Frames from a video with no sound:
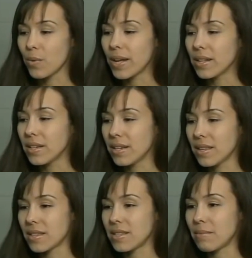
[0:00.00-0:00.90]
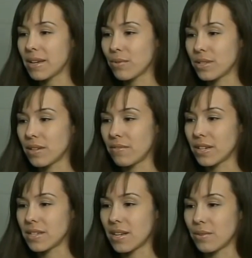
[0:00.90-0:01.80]
Well, the same day I was
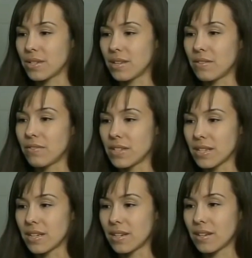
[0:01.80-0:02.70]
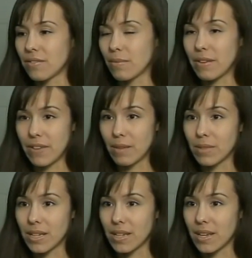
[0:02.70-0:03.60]
convicted, I received a visit from my
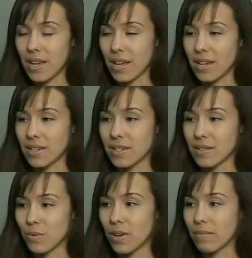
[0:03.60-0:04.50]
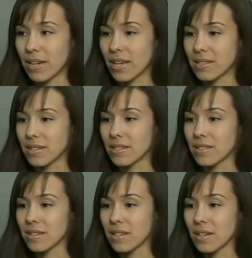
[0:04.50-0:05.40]
family, and one of my
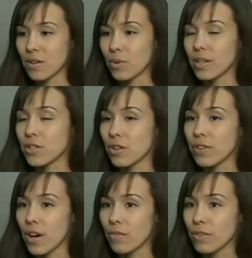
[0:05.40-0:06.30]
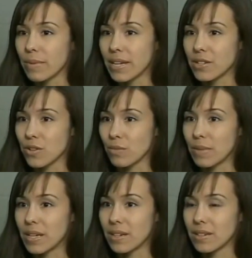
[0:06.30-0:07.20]
cousins really drove it home for me and told
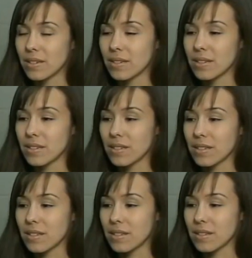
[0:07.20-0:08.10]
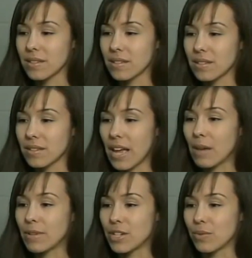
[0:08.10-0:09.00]
me
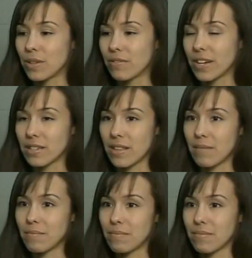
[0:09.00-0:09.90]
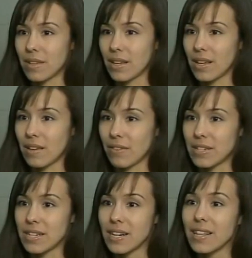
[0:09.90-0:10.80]
how much it would affect them if
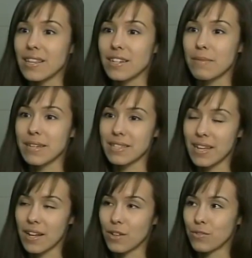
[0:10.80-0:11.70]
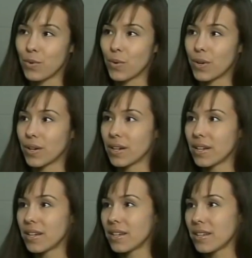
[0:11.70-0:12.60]
I did anything to myself or
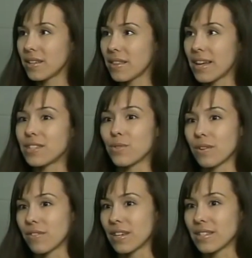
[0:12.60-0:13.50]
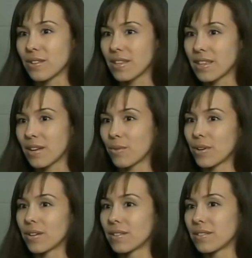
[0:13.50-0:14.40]
that sort of thing. So I think they
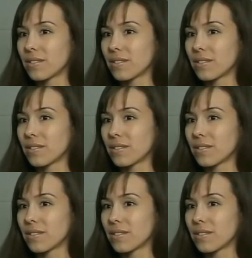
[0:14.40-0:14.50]
were